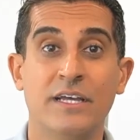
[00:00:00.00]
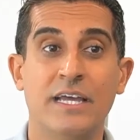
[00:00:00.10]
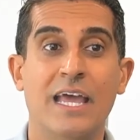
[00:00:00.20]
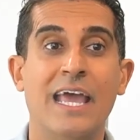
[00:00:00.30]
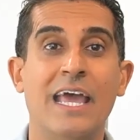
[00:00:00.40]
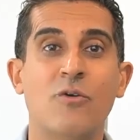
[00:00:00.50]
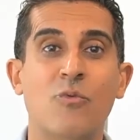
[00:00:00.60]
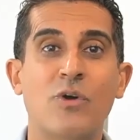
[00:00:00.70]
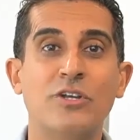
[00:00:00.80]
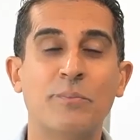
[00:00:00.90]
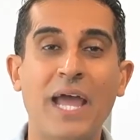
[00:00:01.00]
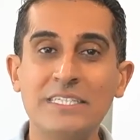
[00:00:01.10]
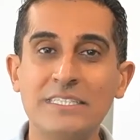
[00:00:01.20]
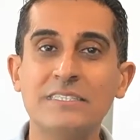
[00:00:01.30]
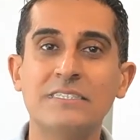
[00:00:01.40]
And when your
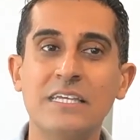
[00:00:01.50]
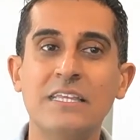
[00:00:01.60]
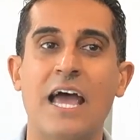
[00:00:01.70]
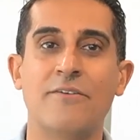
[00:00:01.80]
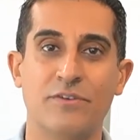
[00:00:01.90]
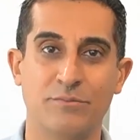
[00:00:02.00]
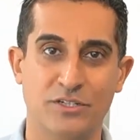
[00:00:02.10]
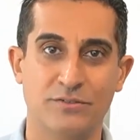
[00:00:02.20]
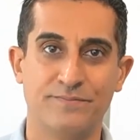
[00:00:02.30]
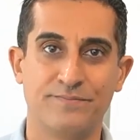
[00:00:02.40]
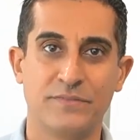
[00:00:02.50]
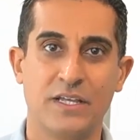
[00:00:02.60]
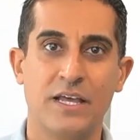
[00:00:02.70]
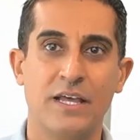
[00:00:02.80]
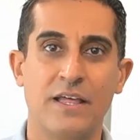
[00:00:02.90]
patients see that from you,
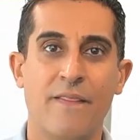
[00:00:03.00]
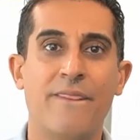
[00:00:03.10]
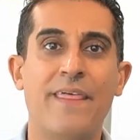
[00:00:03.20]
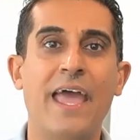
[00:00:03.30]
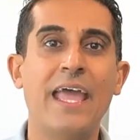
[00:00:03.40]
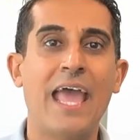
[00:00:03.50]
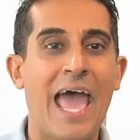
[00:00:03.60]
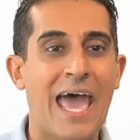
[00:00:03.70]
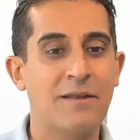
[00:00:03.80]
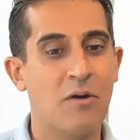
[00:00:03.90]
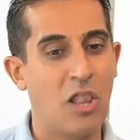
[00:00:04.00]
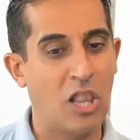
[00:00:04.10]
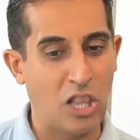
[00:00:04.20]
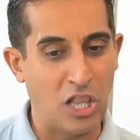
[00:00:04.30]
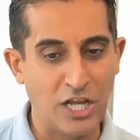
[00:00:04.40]
they add
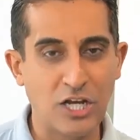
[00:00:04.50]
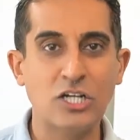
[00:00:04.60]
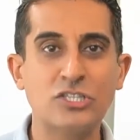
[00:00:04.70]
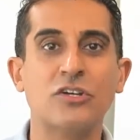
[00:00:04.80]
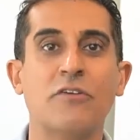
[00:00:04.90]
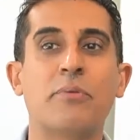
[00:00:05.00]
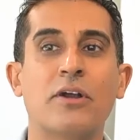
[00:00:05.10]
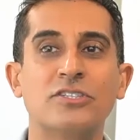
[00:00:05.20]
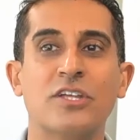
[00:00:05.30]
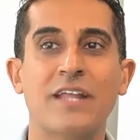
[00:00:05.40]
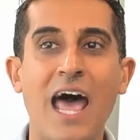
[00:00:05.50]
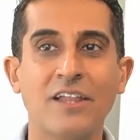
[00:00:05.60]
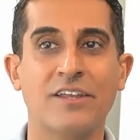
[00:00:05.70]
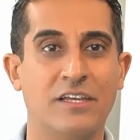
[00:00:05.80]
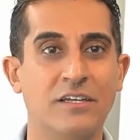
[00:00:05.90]
layers of
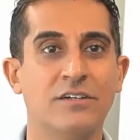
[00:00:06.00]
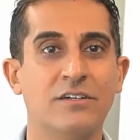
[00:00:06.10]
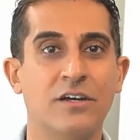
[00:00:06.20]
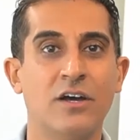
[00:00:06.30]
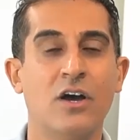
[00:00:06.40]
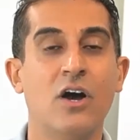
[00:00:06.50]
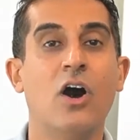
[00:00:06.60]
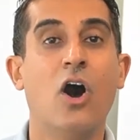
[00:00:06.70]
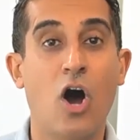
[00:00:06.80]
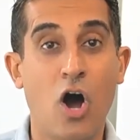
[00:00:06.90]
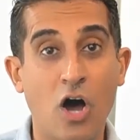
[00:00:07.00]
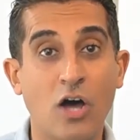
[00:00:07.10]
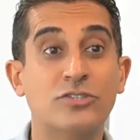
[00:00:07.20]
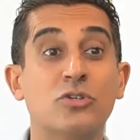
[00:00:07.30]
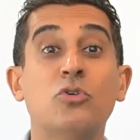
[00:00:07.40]
personality
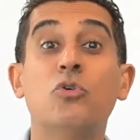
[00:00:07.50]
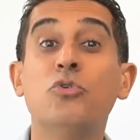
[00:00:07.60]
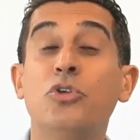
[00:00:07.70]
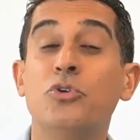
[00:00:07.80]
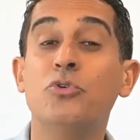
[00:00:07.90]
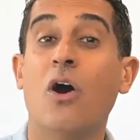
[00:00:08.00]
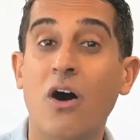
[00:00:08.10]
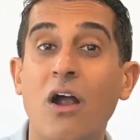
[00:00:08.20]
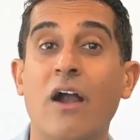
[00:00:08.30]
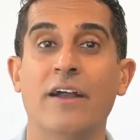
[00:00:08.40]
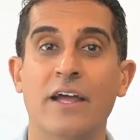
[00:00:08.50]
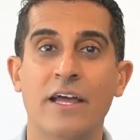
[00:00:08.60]
onto who you are.